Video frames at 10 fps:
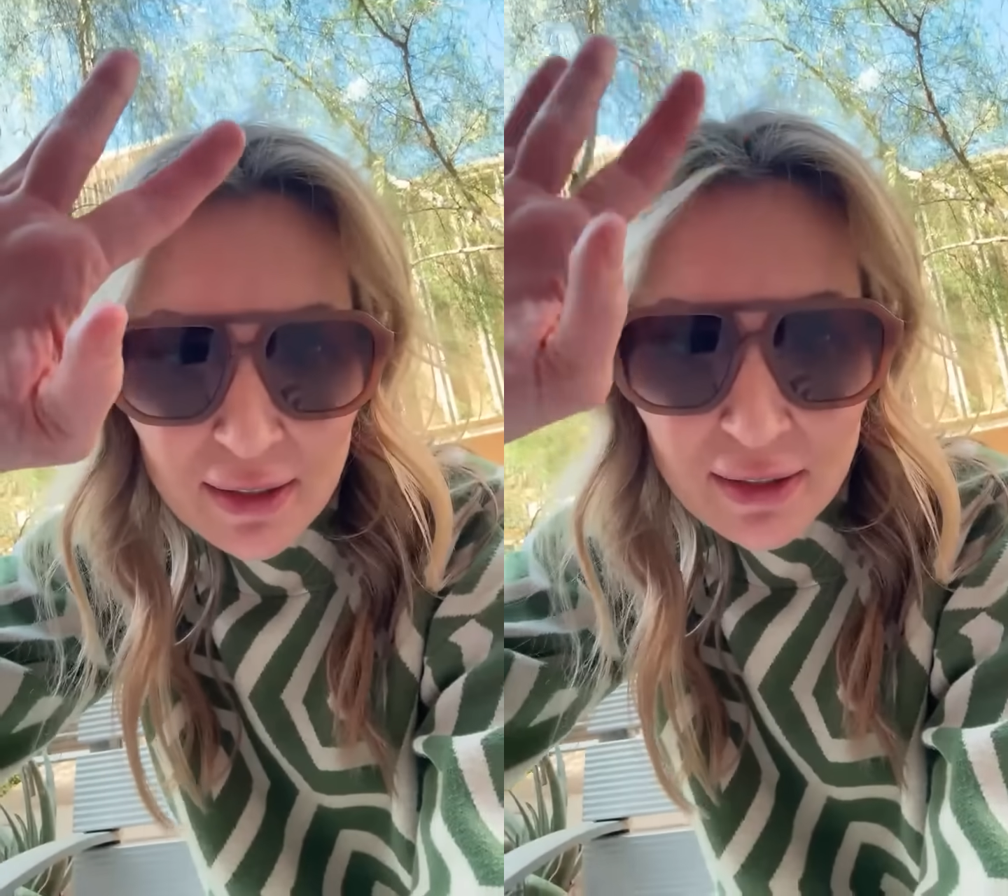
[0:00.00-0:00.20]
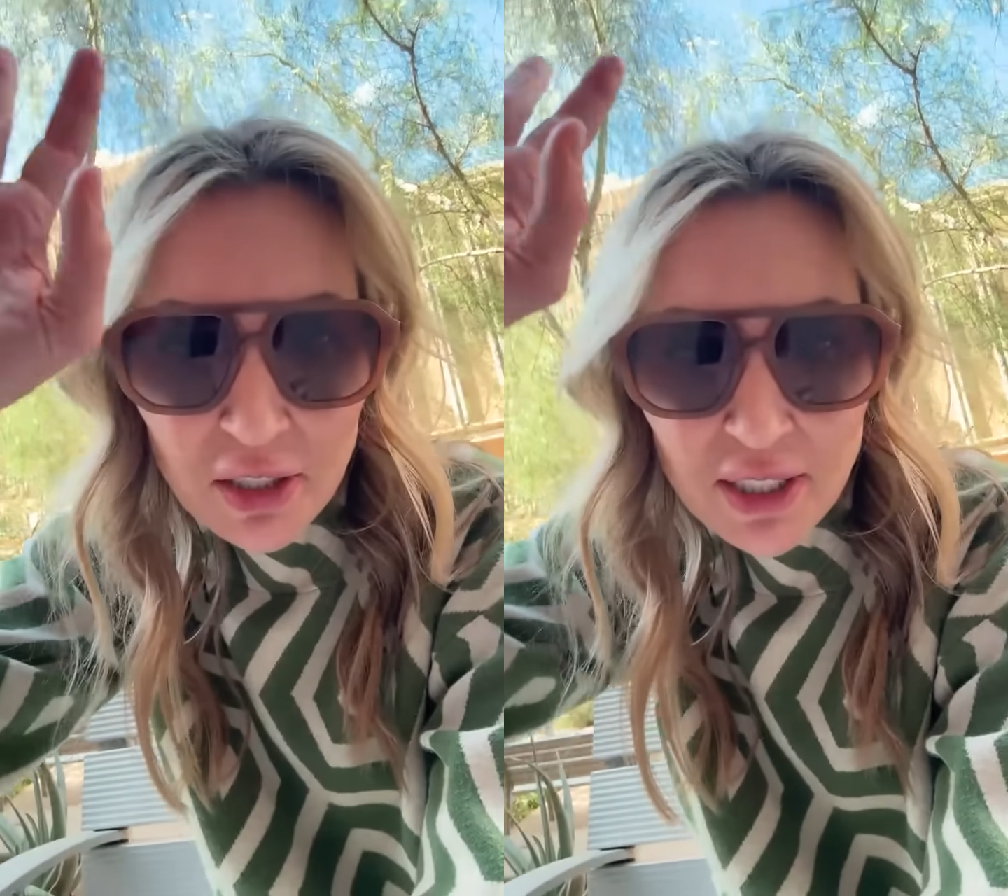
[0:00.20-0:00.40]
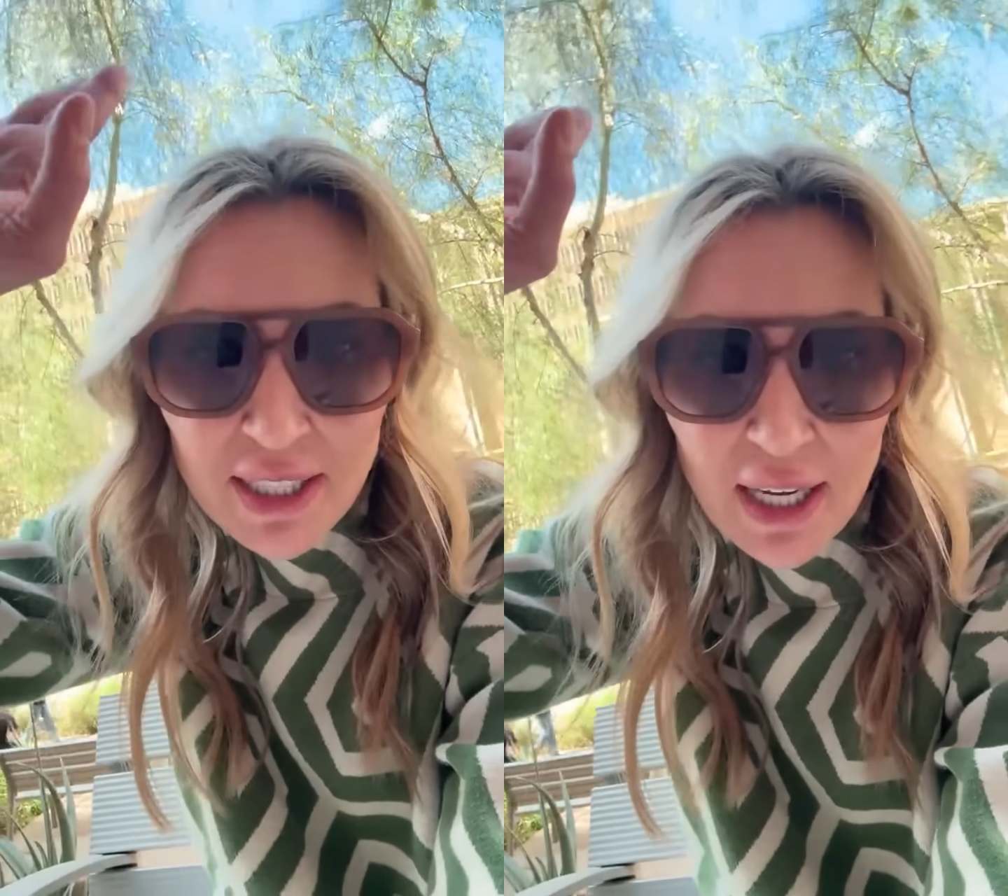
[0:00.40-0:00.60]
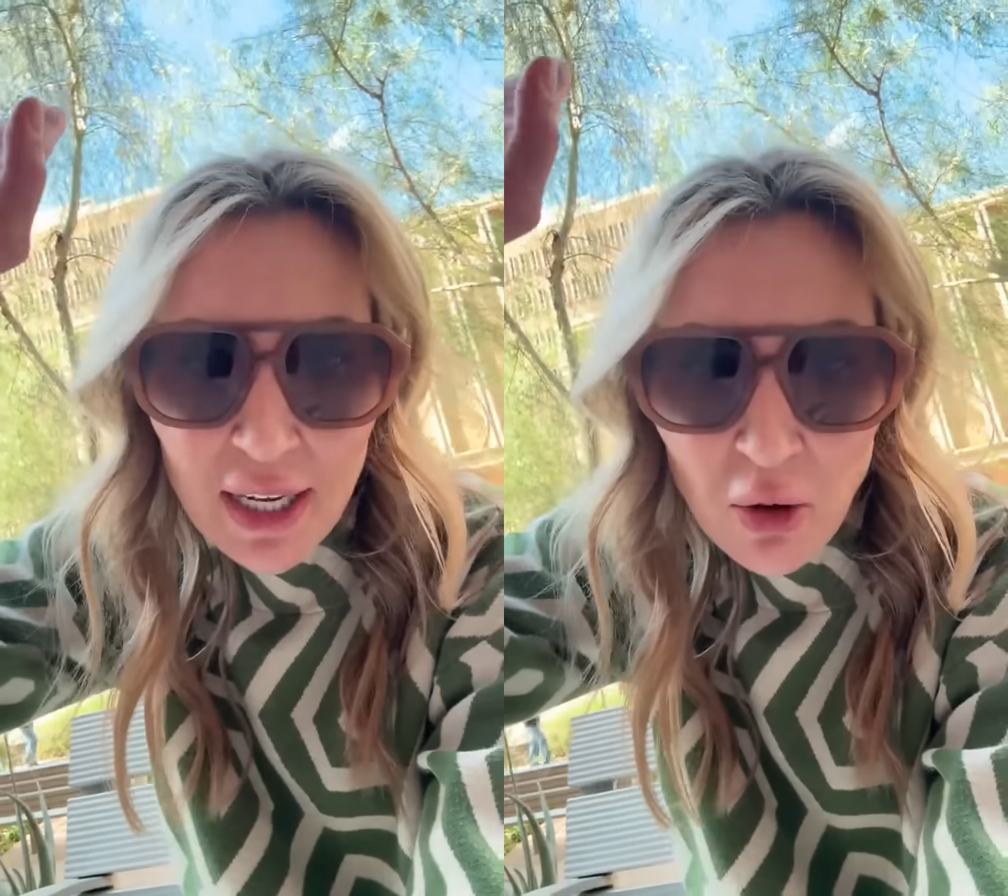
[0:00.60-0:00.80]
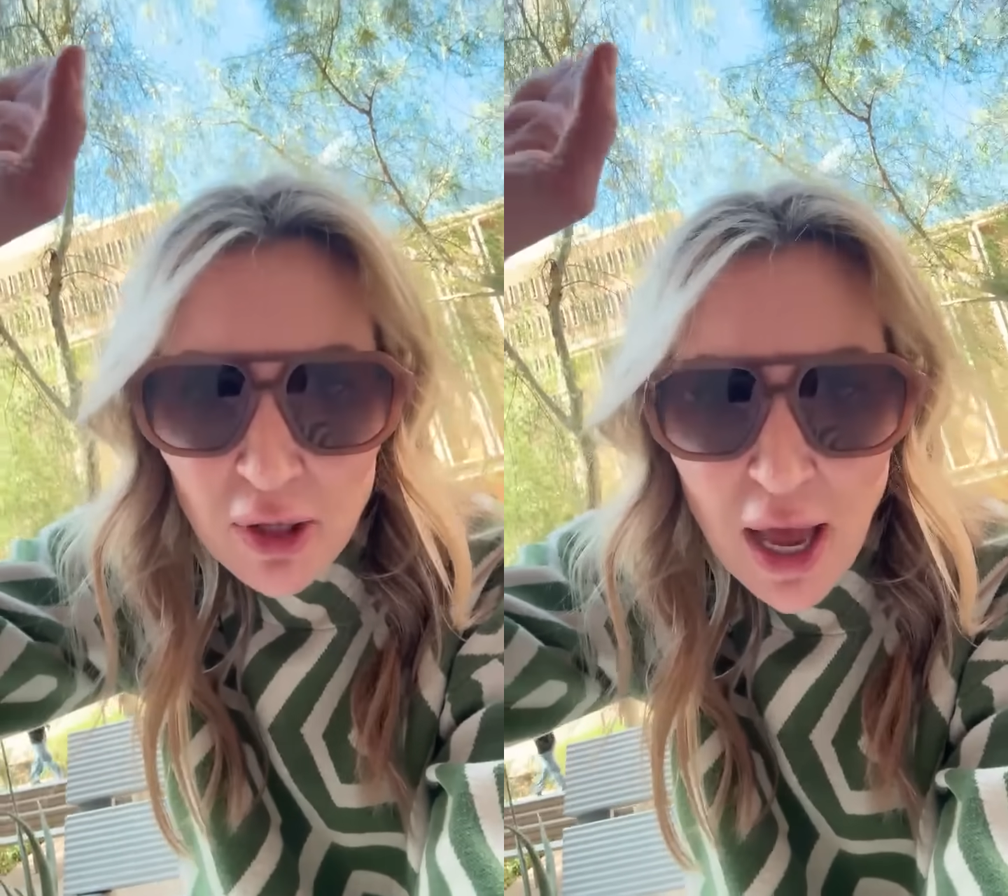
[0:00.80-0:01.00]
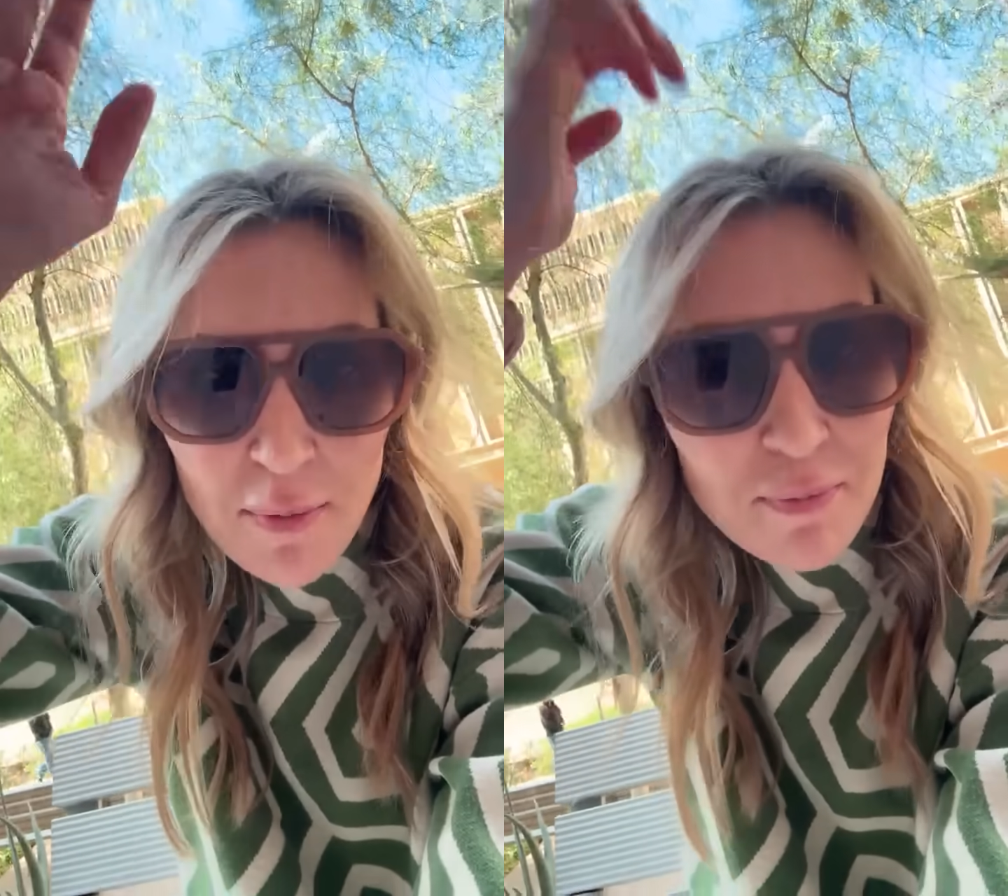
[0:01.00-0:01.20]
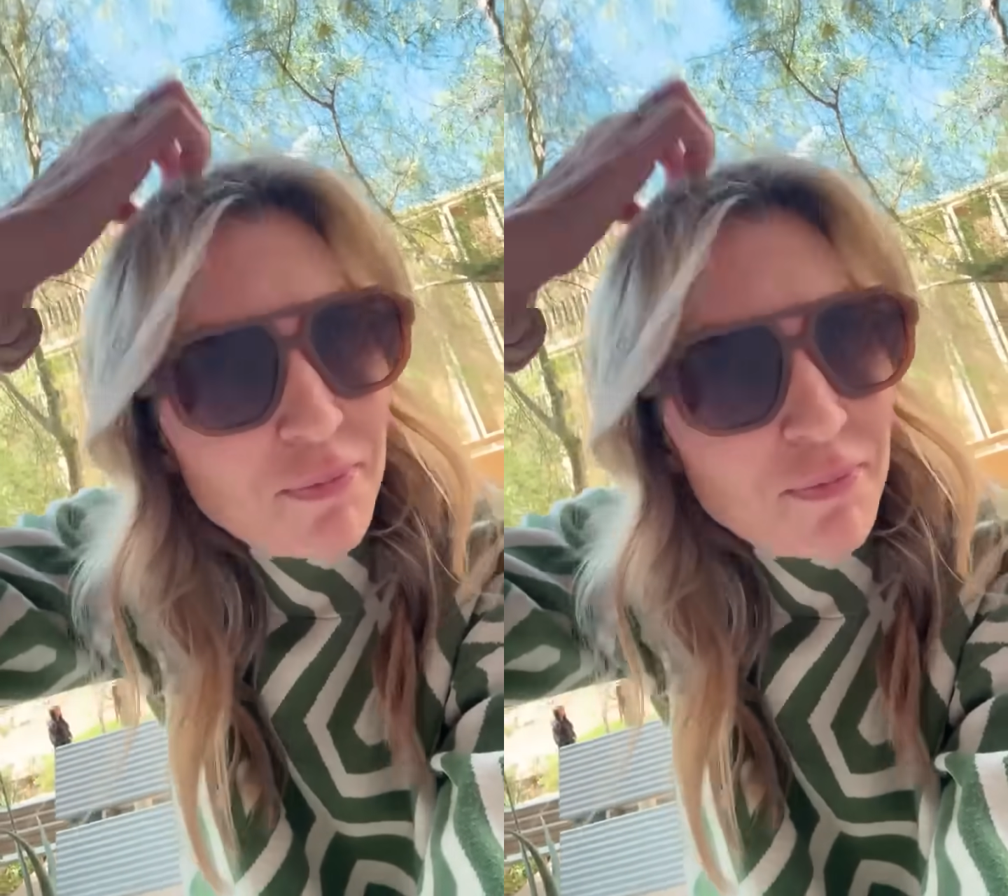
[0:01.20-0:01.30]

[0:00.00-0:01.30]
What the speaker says: just a second, hold up.